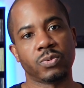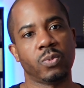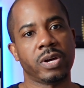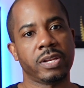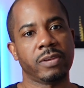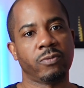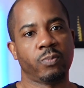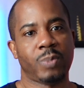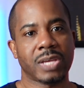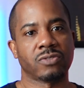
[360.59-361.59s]
one
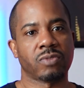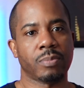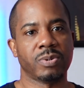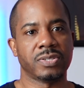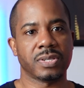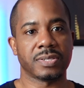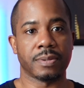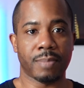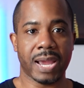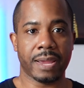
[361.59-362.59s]
that best represents,
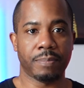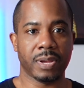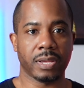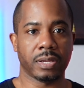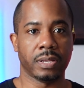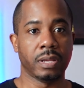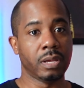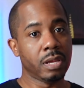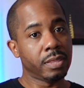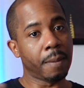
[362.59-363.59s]
in my opinion,
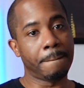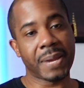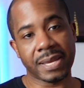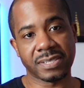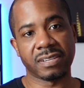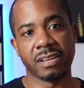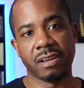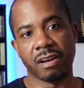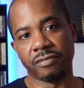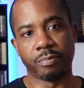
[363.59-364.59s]
the best
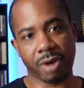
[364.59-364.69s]
of